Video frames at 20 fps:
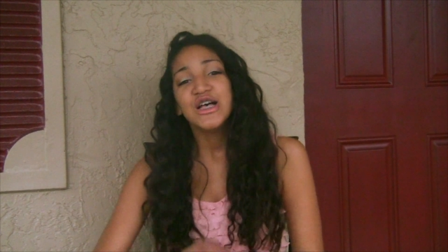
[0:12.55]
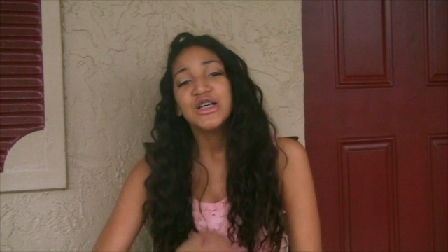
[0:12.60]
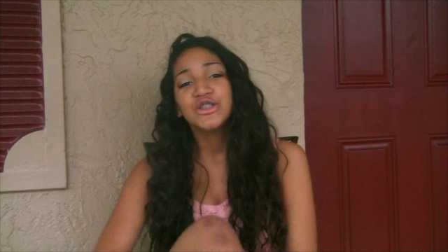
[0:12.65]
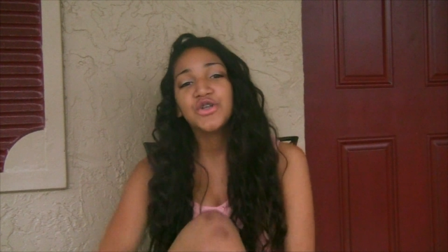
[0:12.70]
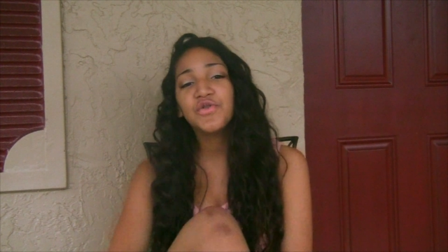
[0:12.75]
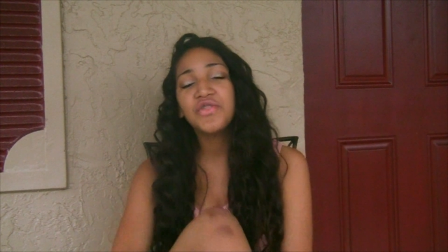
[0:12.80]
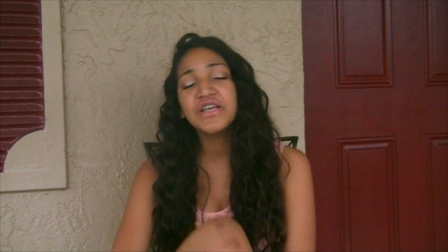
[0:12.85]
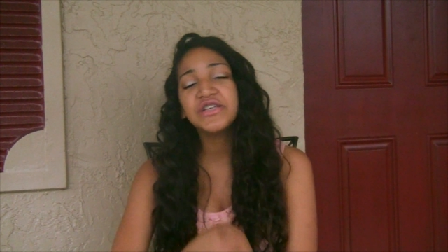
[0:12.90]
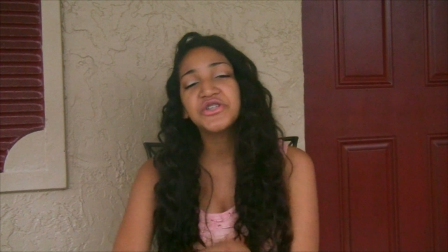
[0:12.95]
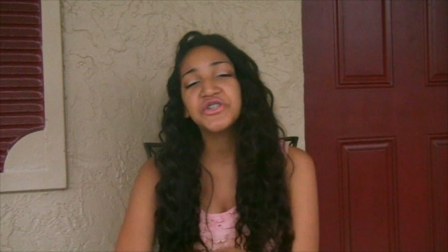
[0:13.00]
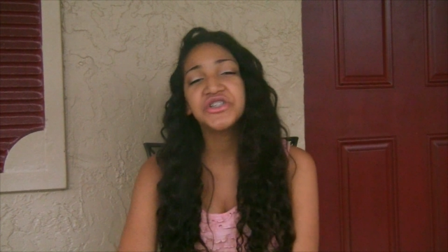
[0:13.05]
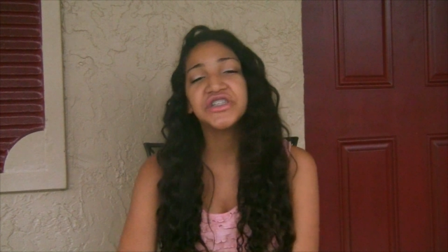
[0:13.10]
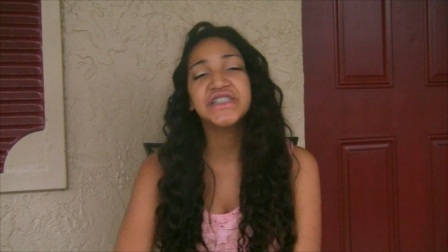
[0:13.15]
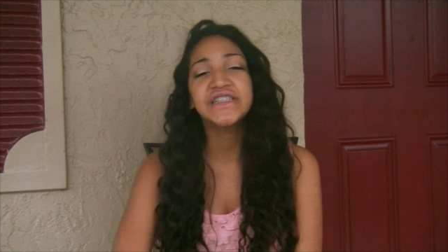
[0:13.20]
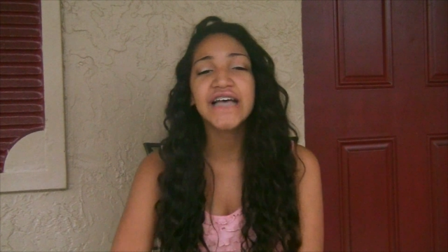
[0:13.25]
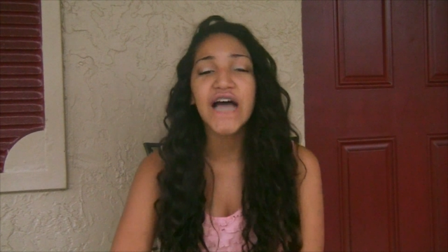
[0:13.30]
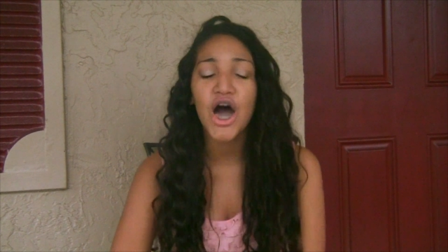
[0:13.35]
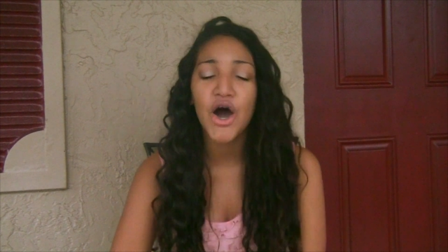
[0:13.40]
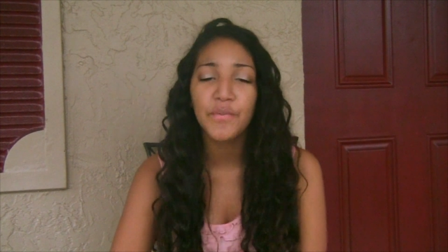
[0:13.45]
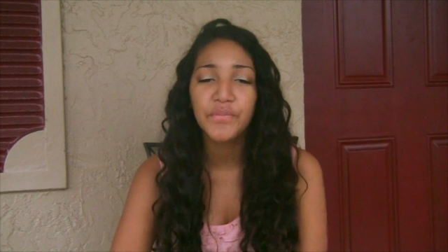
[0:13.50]
So these are
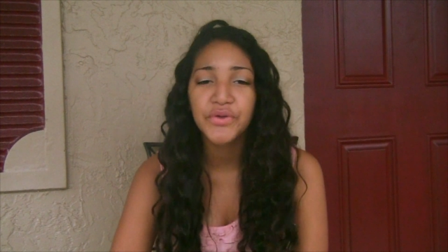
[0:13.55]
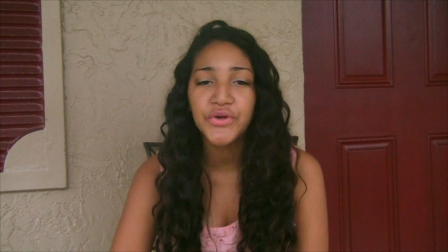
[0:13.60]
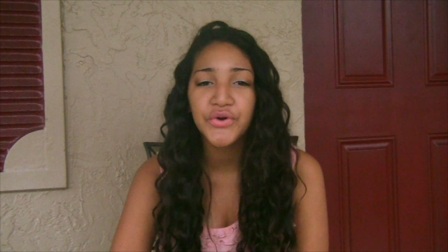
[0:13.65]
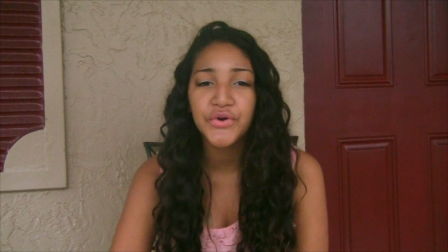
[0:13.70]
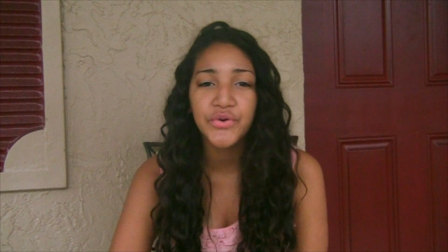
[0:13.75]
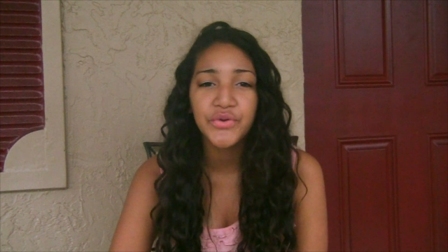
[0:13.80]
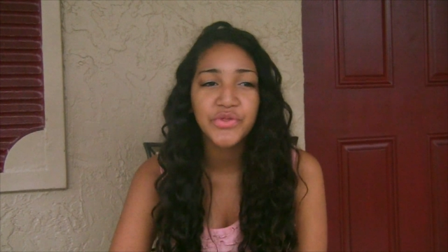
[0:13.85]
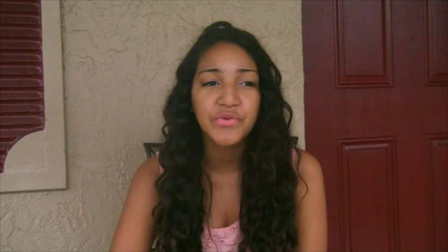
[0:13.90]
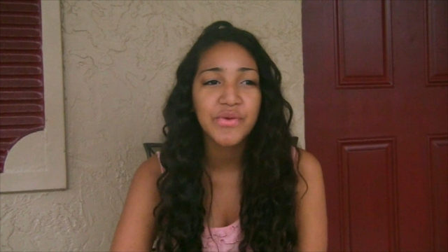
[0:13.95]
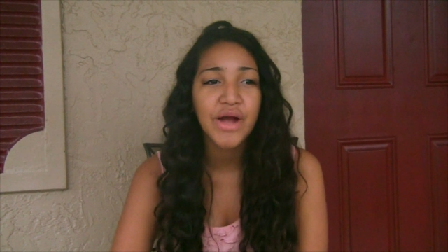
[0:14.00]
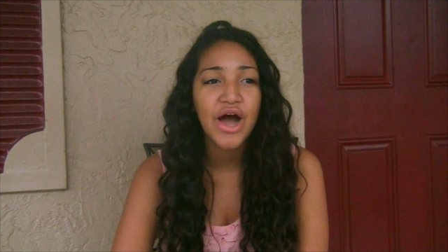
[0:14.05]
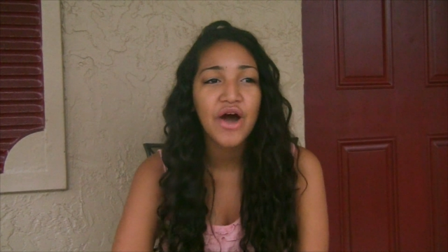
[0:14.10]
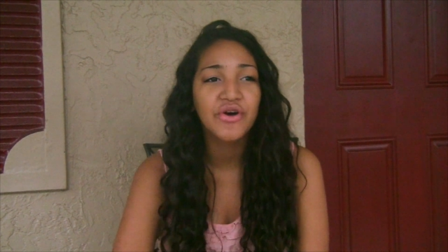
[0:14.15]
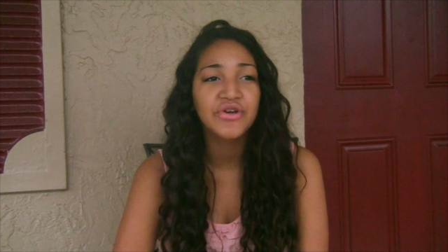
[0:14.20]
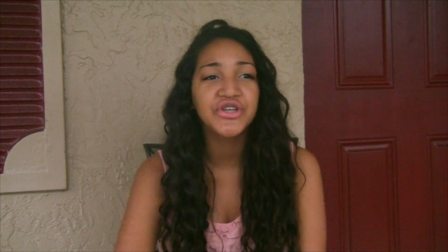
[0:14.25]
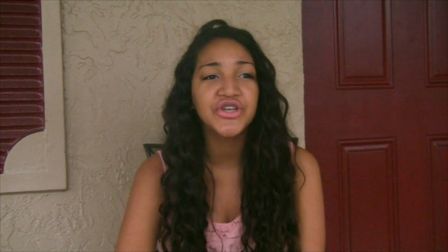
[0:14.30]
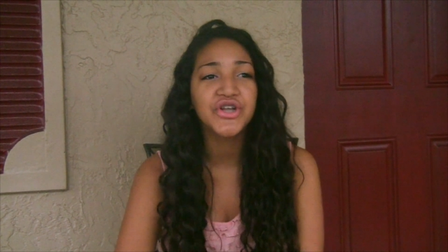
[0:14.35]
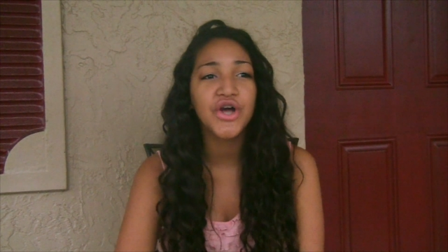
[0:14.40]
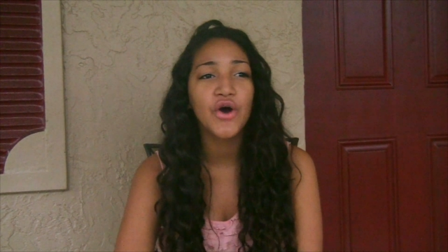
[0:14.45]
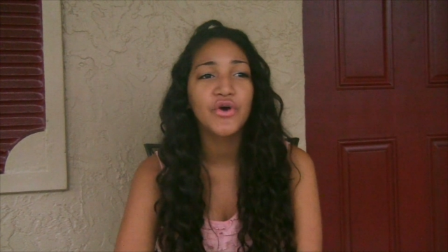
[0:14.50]
just to help you
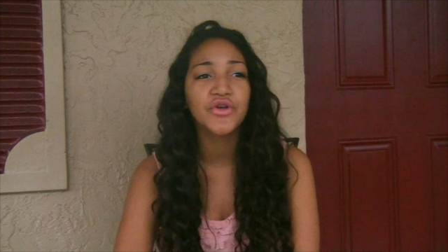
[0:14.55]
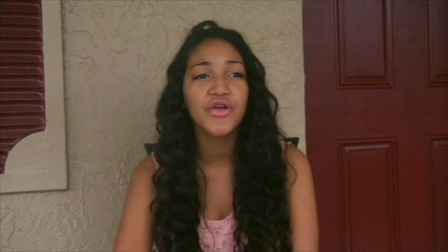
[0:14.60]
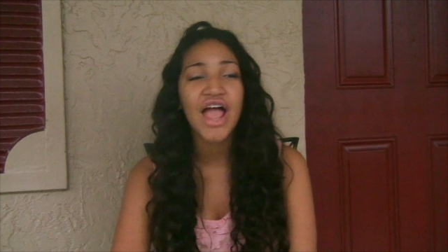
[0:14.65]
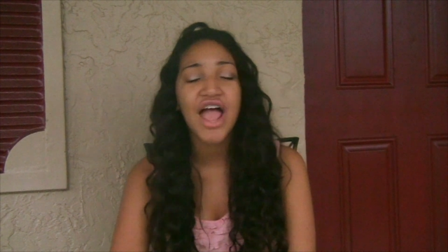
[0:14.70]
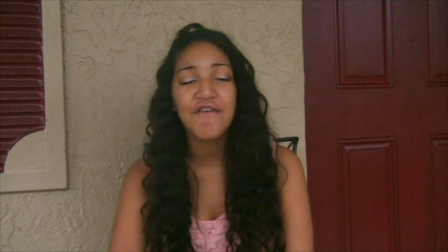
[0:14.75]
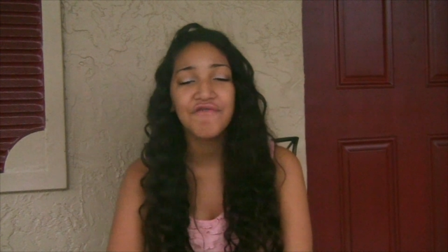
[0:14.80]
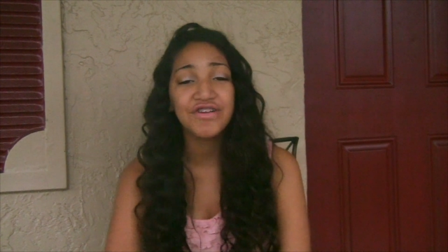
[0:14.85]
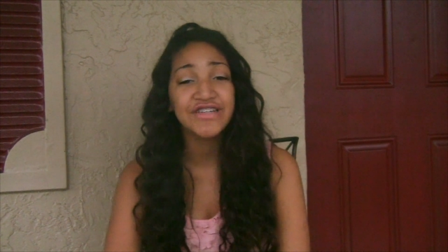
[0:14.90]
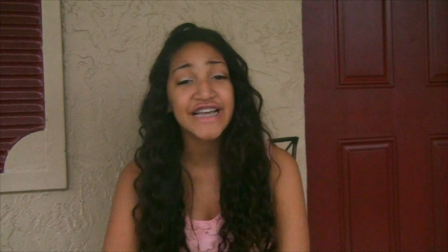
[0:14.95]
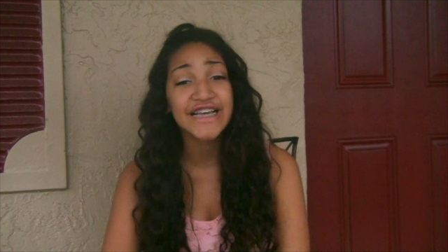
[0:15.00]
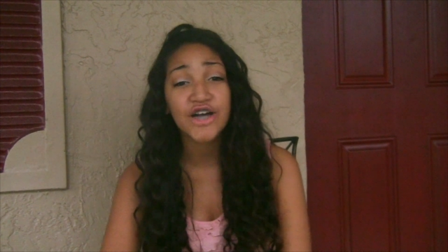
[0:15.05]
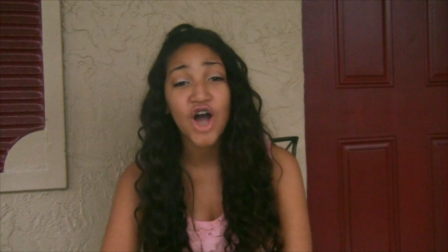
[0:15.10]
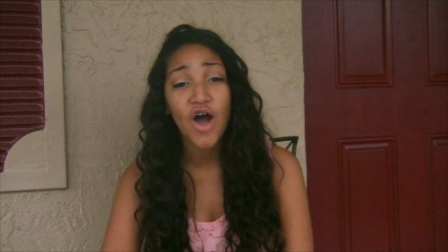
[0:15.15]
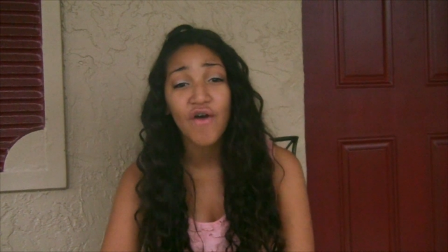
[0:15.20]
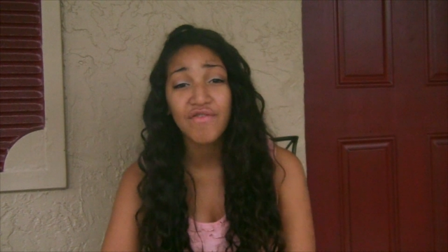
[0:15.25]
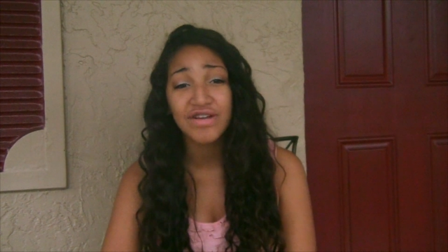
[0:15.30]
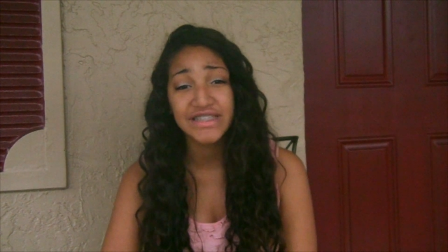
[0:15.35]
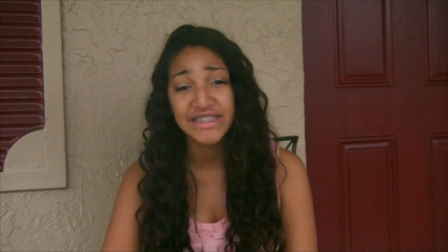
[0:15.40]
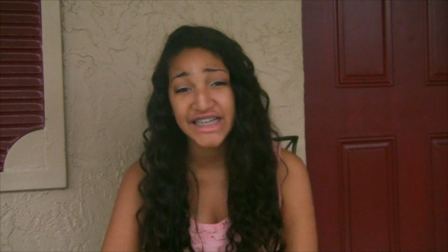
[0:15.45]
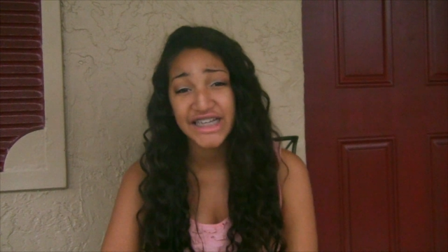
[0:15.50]
throughout, you know, your everyday
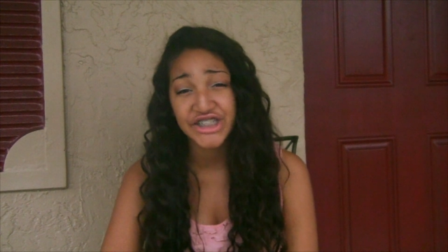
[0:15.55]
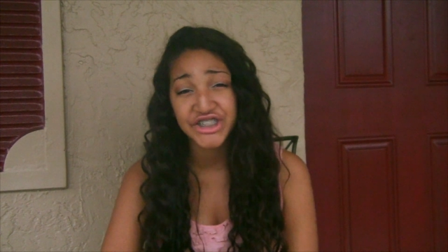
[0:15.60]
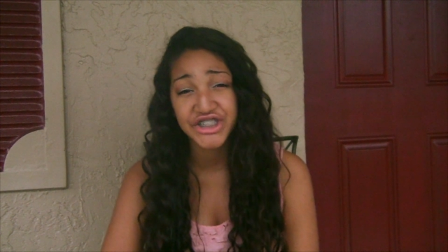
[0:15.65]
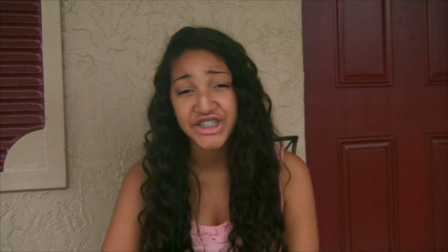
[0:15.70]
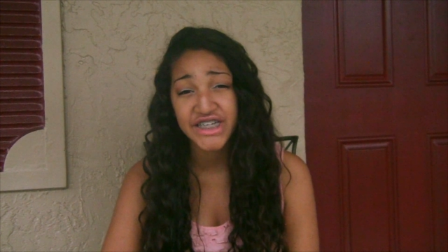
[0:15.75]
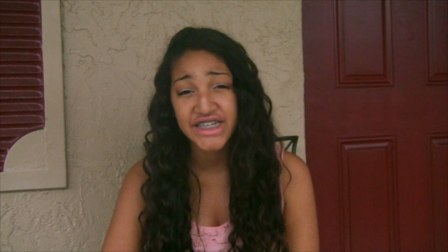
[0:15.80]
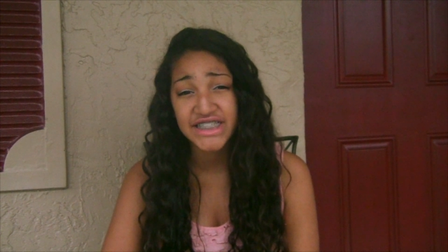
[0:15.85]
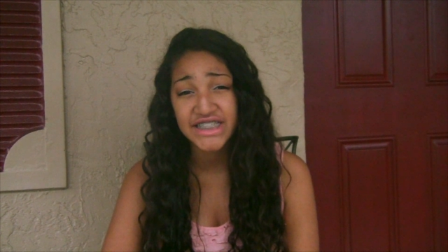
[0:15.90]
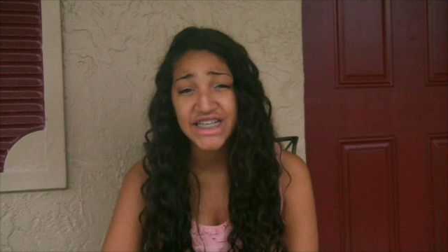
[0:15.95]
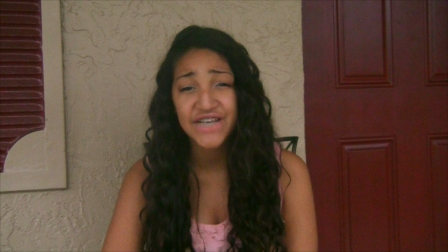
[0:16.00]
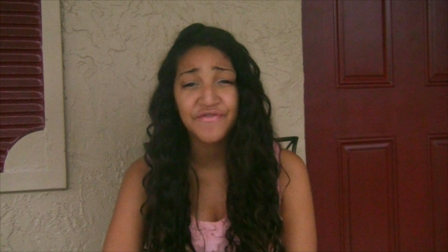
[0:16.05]
conversations.